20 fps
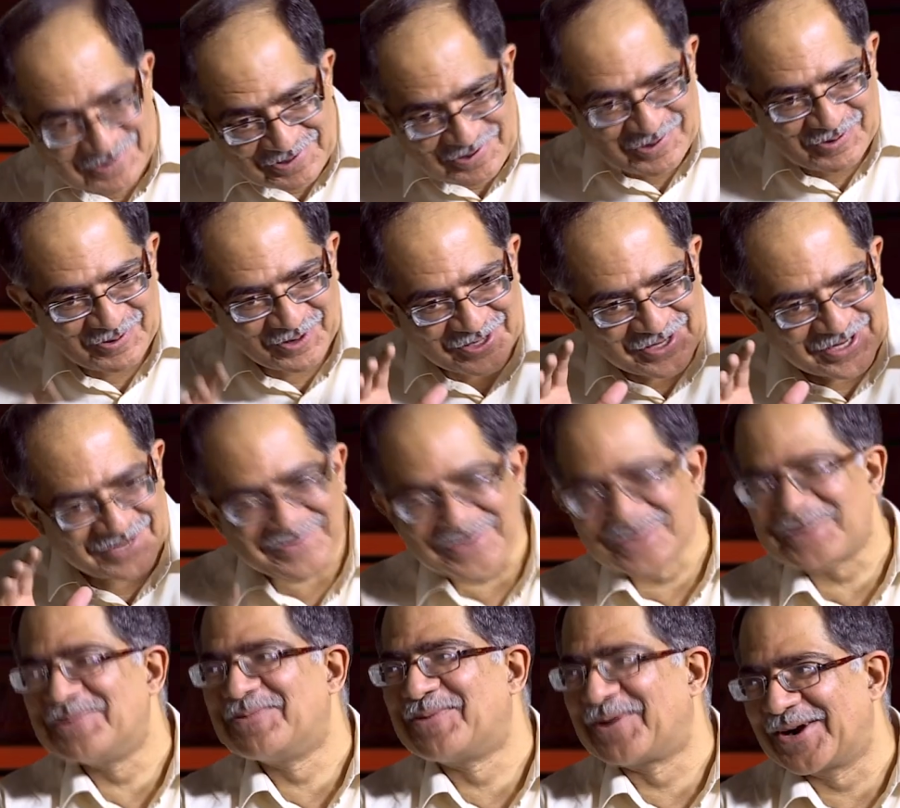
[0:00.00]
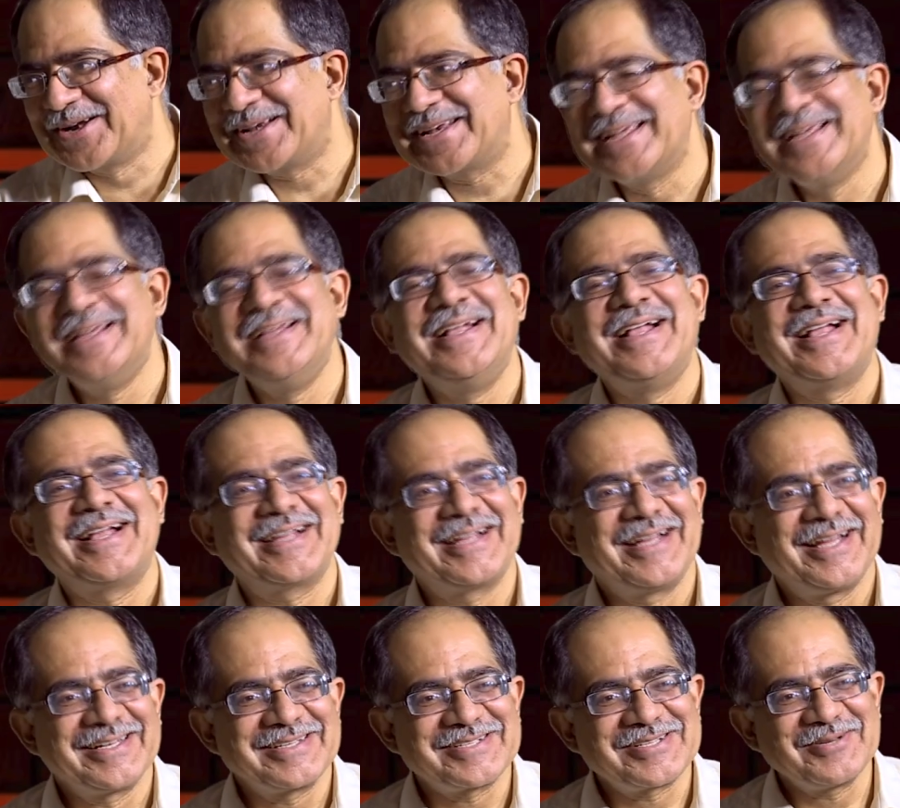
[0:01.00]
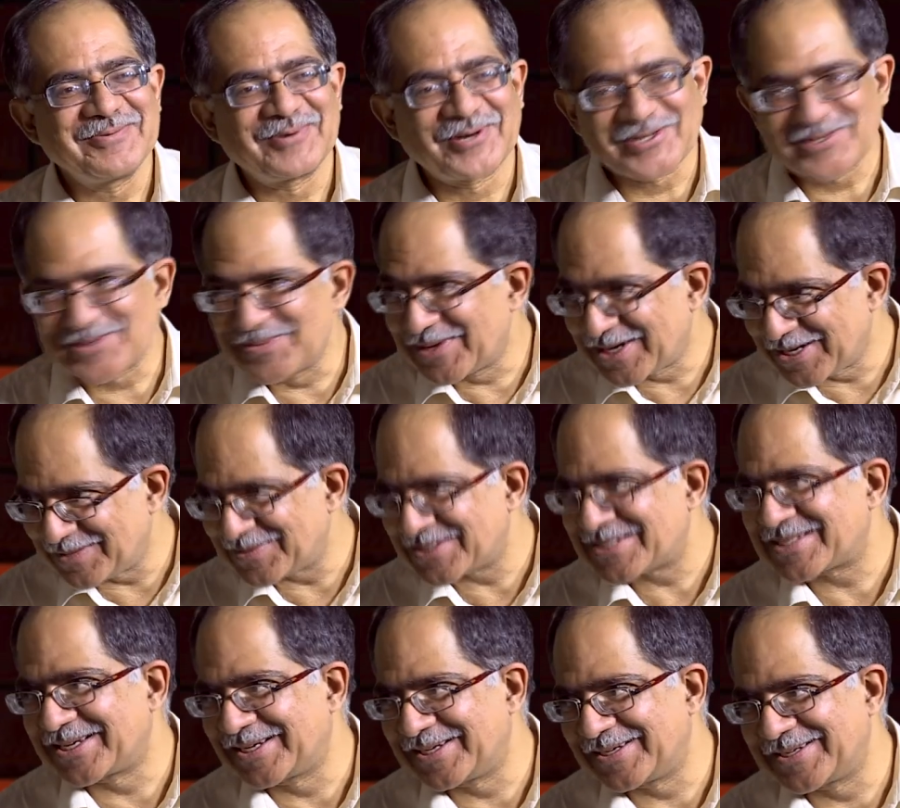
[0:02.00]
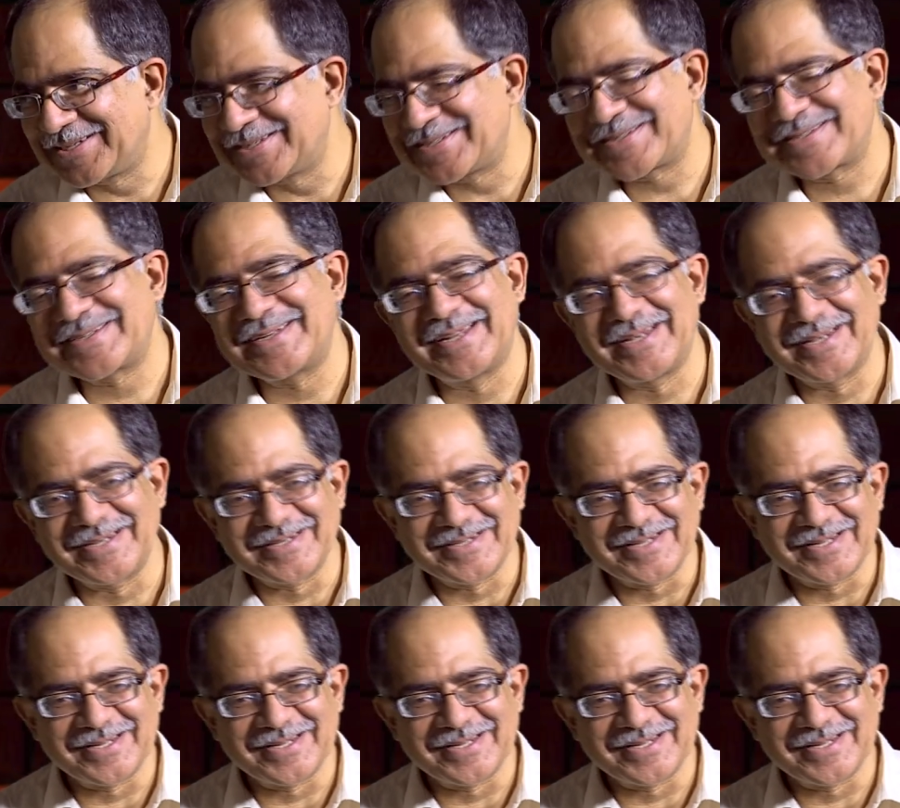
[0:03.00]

you do whatever you want. And she wants to become a scientist and